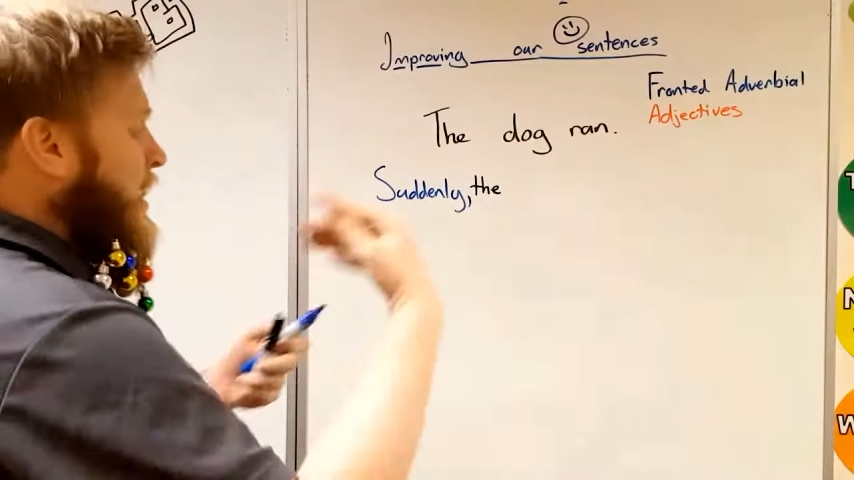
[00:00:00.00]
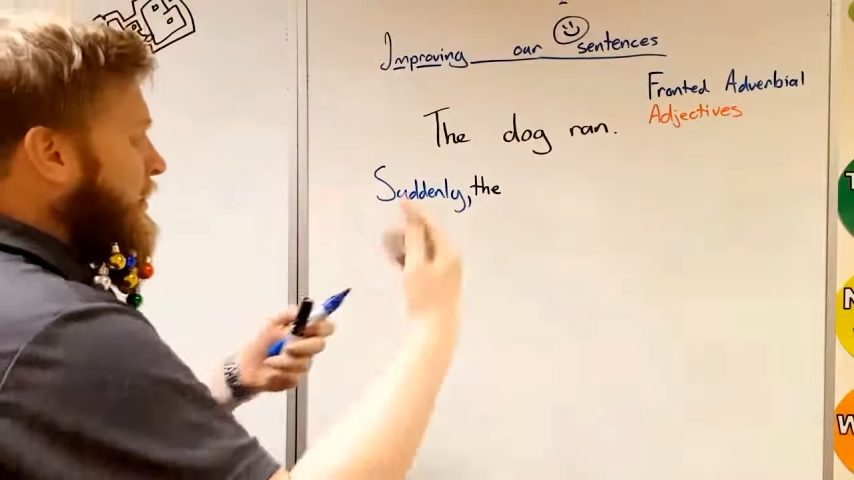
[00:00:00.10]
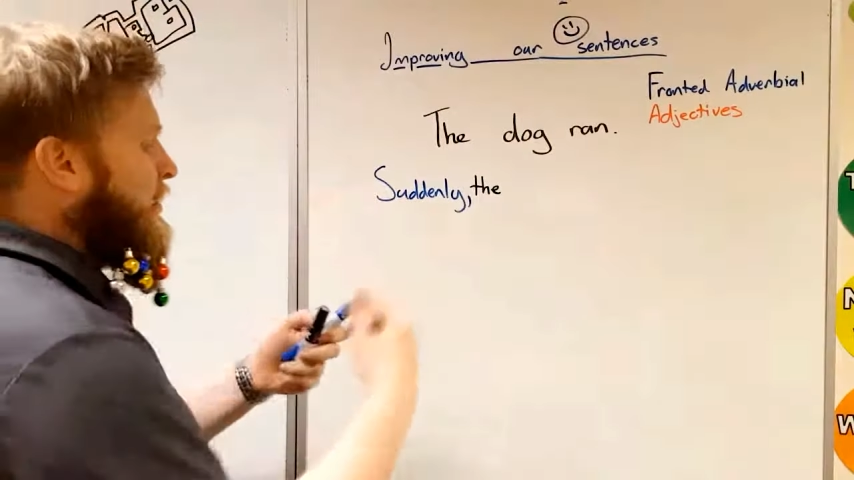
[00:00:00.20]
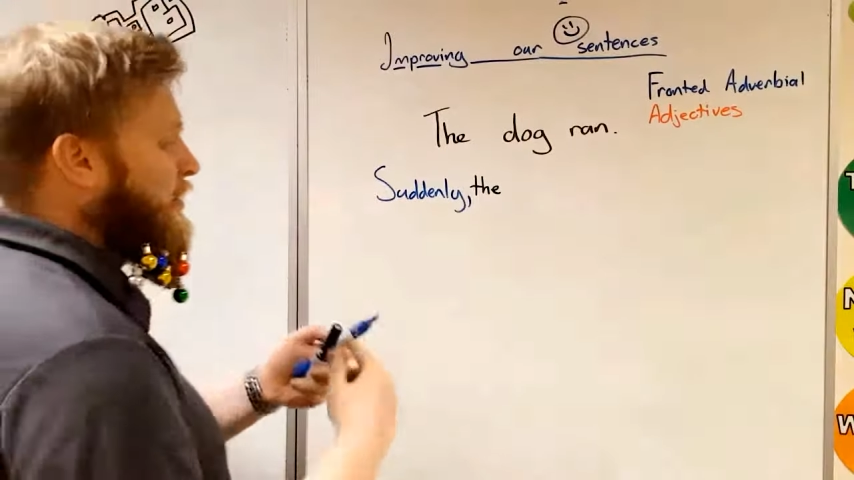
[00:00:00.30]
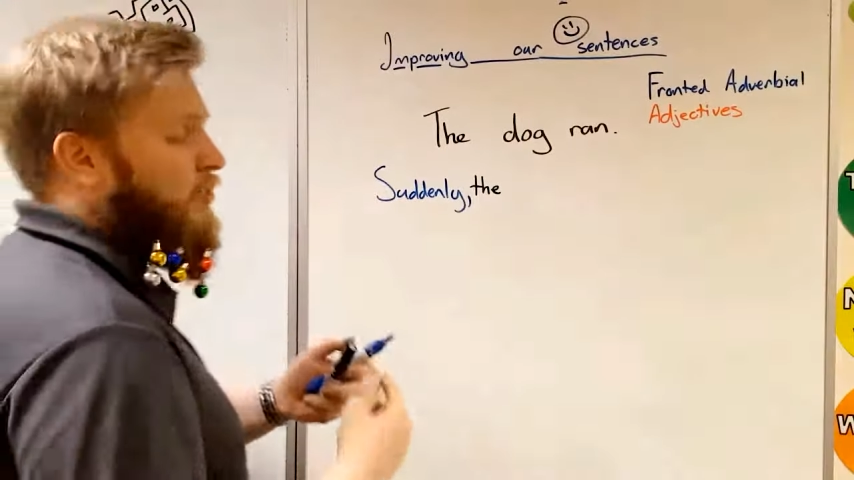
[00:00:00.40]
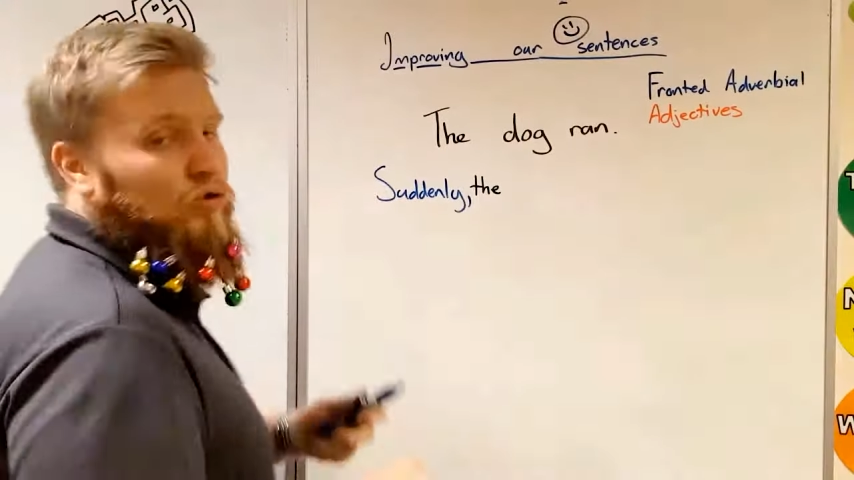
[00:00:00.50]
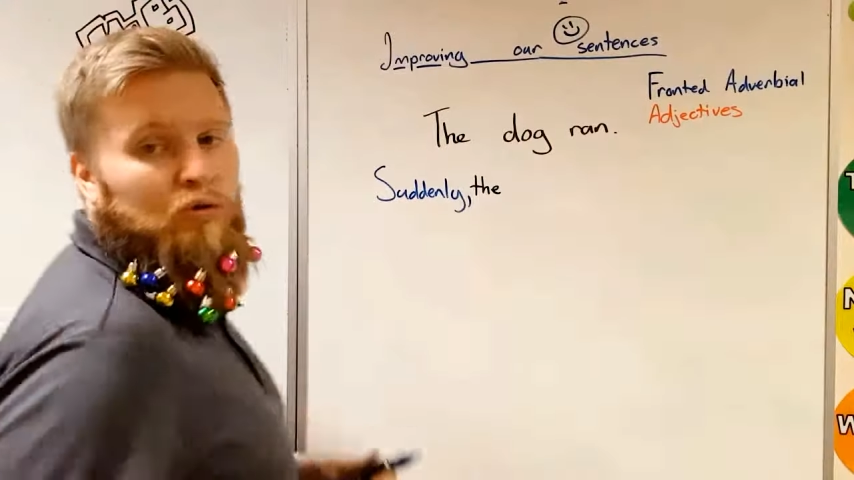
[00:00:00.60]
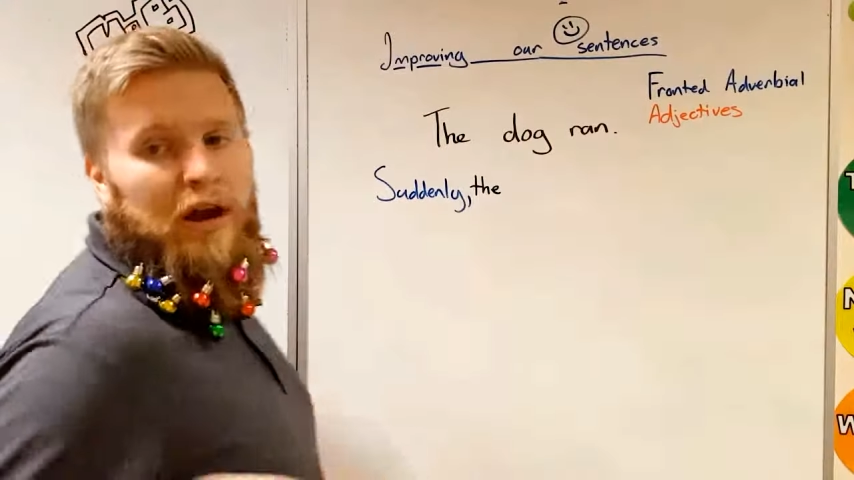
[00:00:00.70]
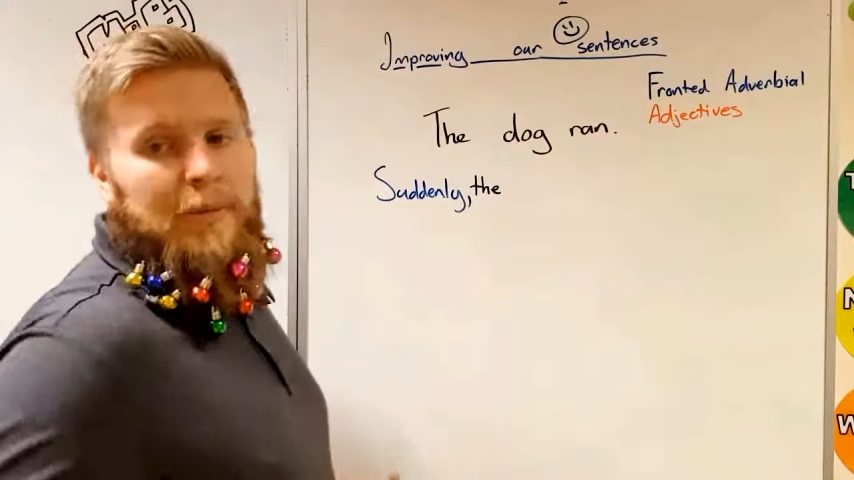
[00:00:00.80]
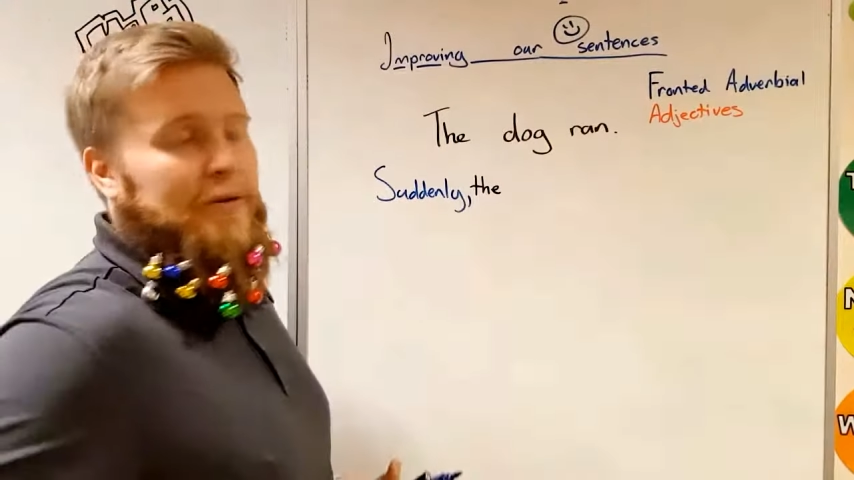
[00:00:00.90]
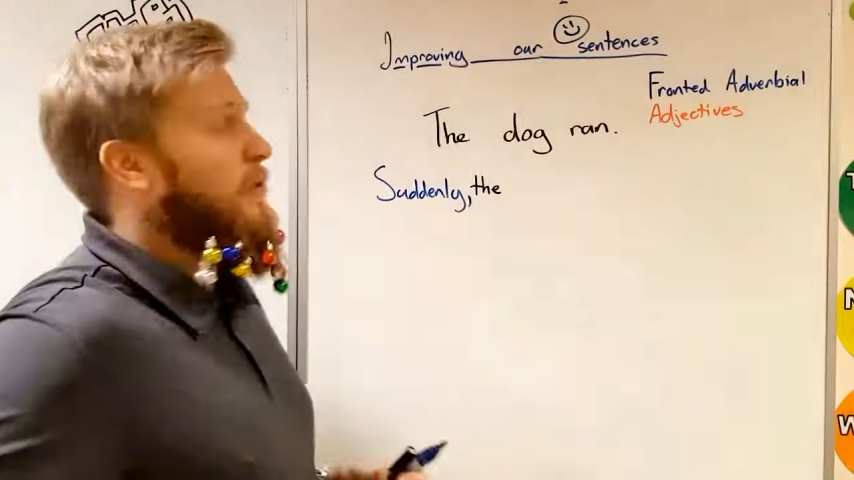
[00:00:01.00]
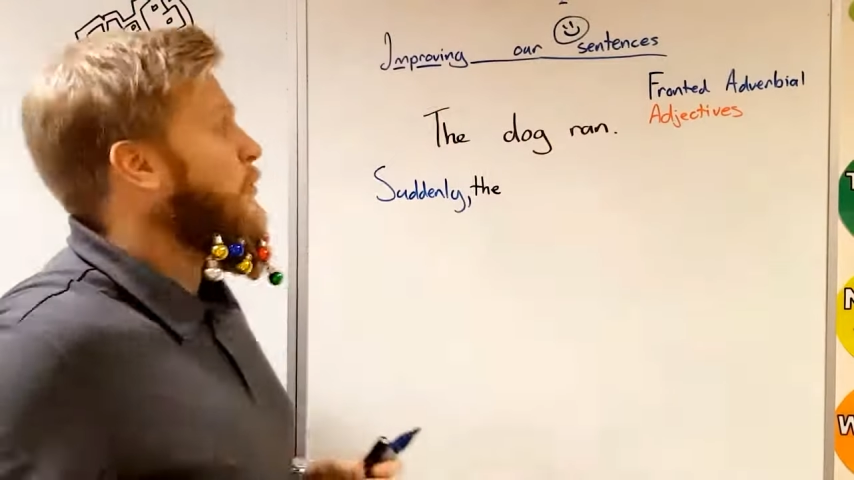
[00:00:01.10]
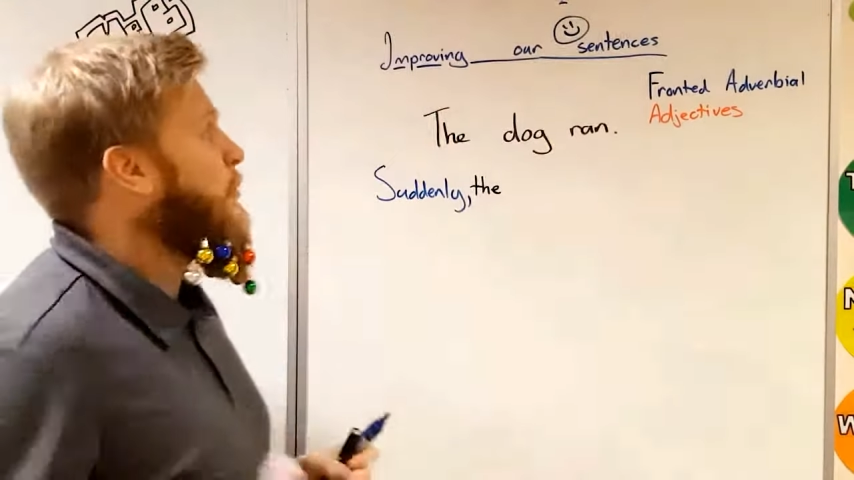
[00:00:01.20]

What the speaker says: to describe the dog. We'll